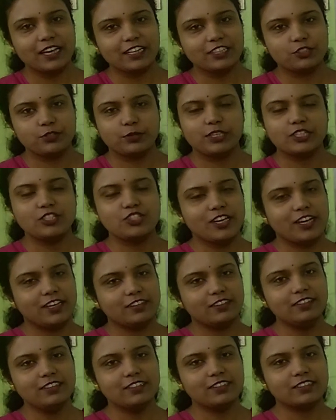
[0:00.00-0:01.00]
back to our
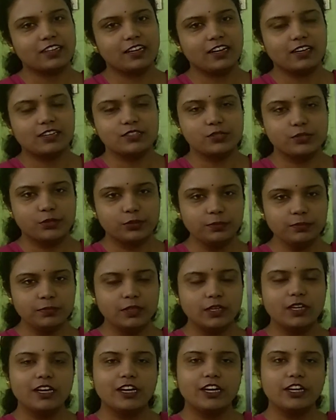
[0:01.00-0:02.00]
channel, The Classroom.
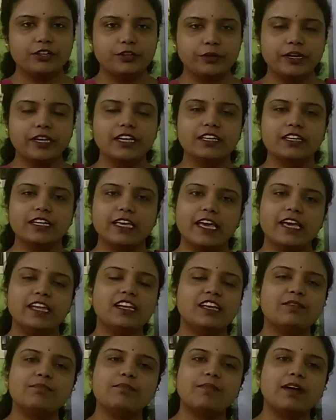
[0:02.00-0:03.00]
Today again
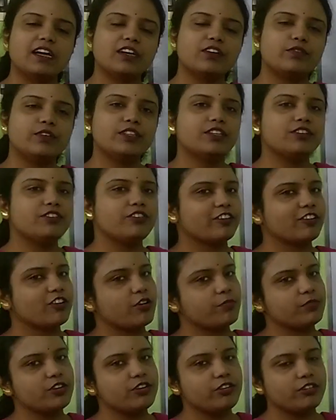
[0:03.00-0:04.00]
I'm back with the
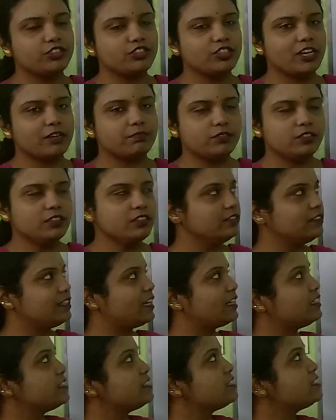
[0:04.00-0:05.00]
Trigonometry chapter,
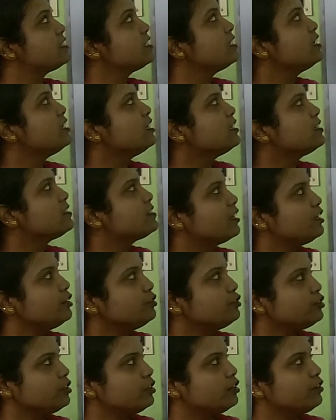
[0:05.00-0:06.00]
that is
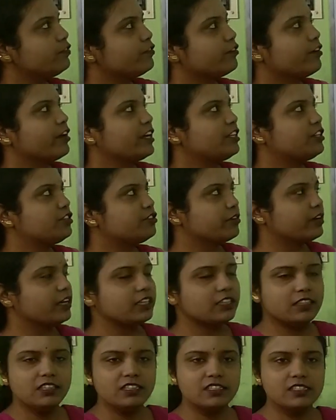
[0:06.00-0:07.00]
solution of right
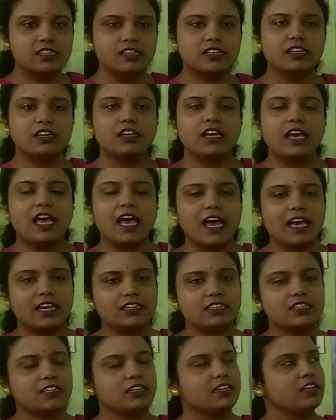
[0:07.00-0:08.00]
triangles,
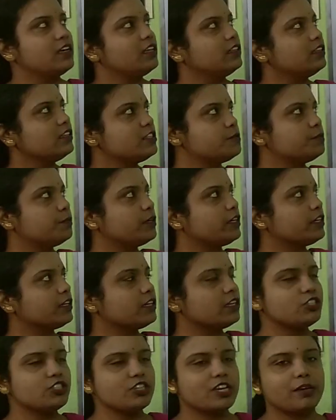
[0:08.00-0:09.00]
and this
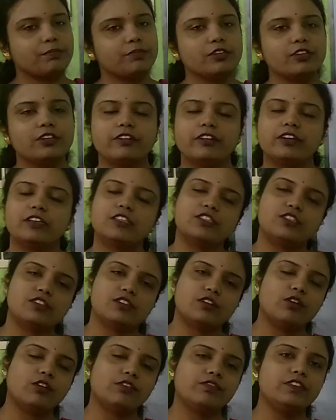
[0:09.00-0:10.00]
particular chapter
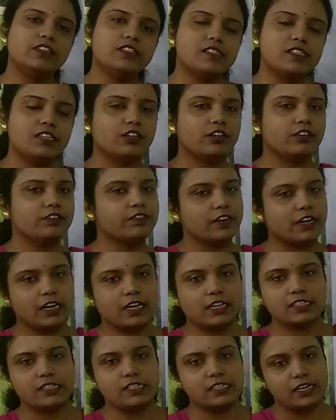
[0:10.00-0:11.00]
is obviously of
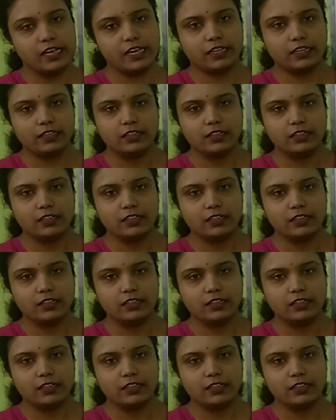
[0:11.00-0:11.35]
class 9.